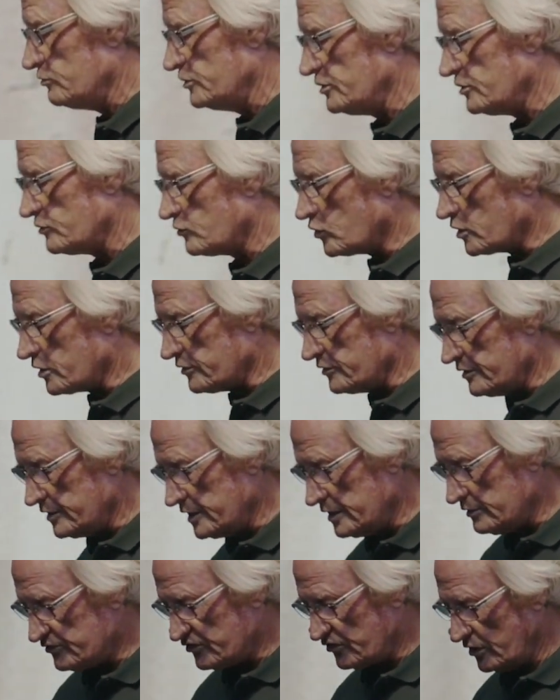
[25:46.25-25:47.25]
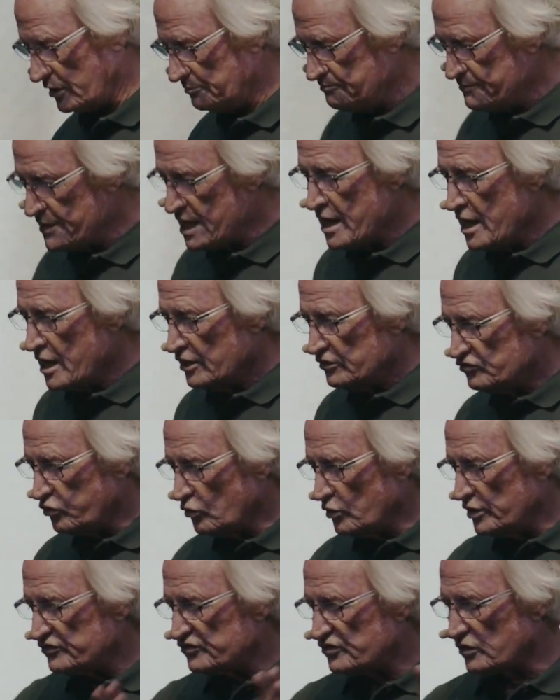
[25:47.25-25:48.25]
when there were some.
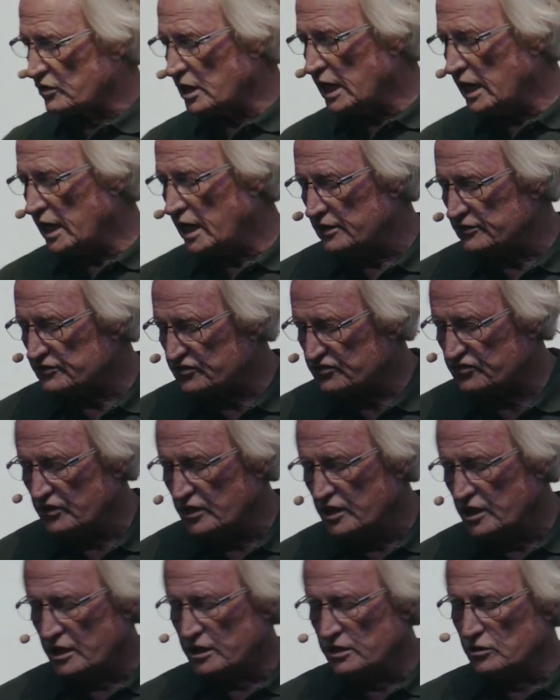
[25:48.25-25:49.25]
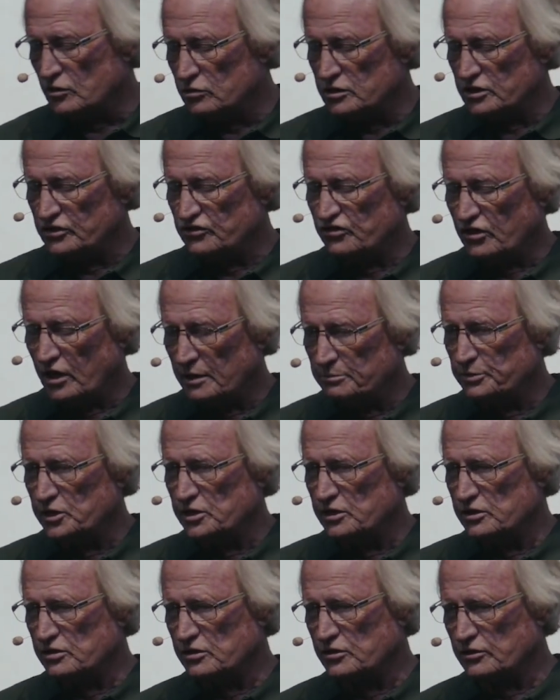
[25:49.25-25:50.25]
Toys R Us and only shopping
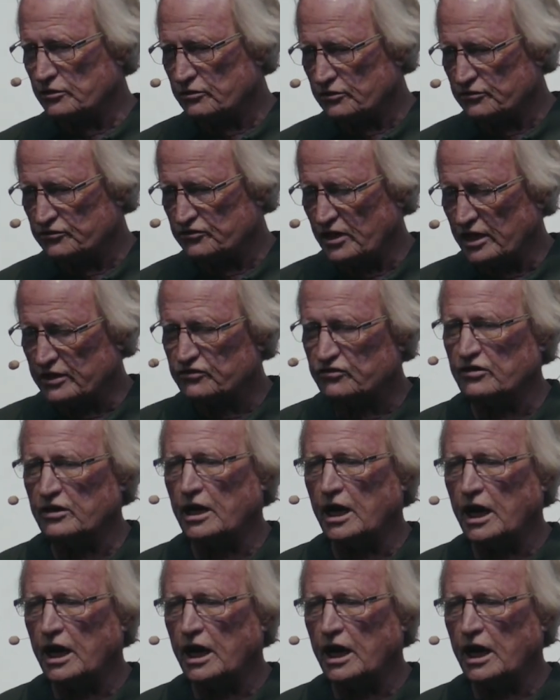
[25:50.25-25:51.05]
in the girls section.